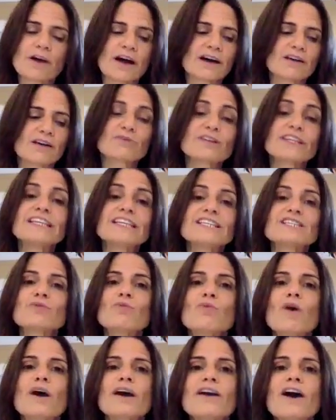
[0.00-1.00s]
release
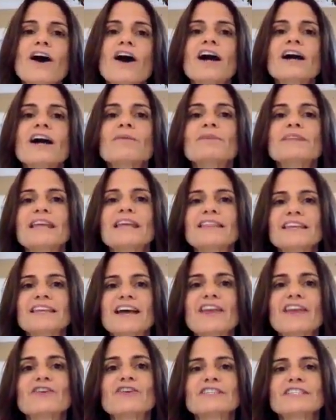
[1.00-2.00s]
one arm and then the
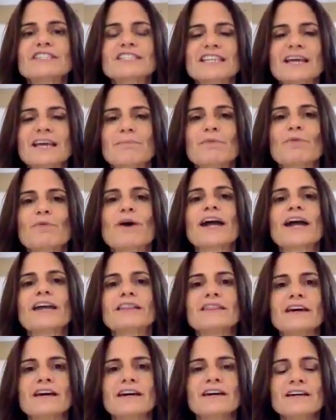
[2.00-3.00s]
other and step away.
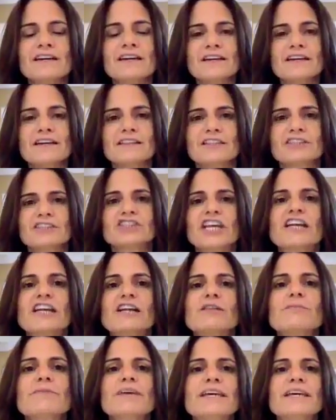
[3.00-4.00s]
And the
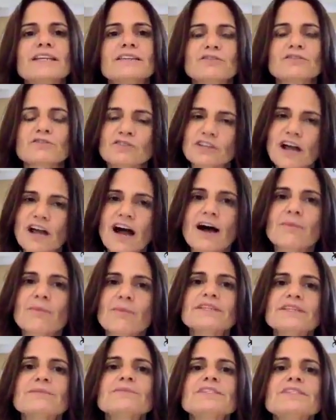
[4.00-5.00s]
gentleman
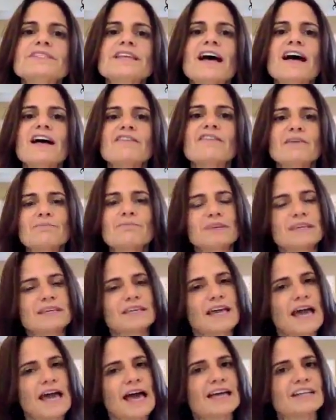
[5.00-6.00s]
calmed himself and
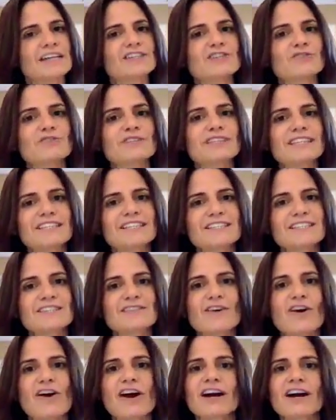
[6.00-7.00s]
began to release his
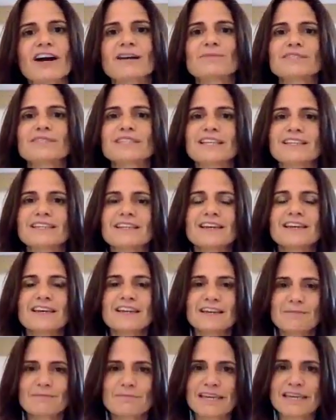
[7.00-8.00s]
arms and
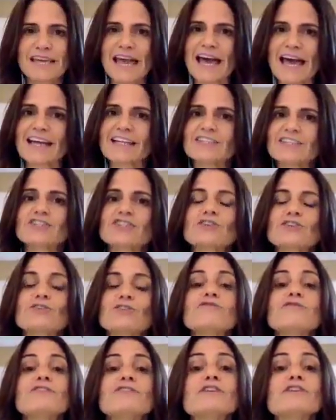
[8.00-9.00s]
began to
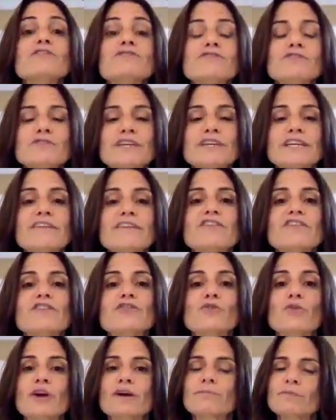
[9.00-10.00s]
feel free of the
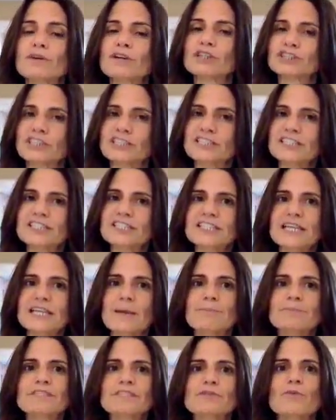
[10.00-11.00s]
thorn bush and
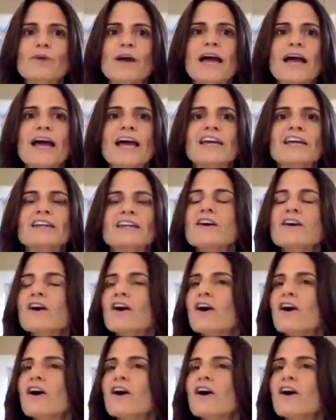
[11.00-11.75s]
steps away. And